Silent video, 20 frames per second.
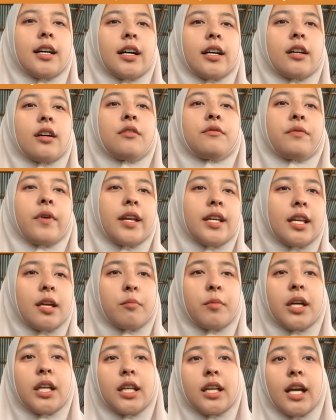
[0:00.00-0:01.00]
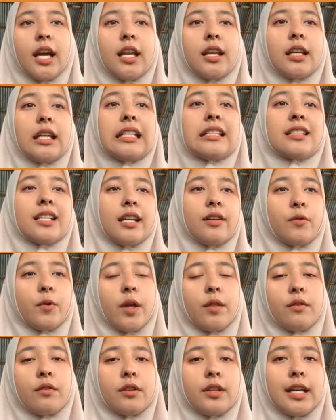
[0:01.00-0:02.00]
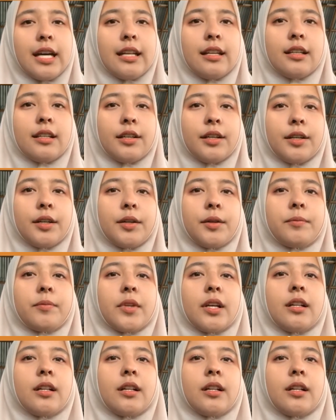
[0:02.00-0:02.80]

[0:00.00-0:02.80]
conveying meaning and intent rather than a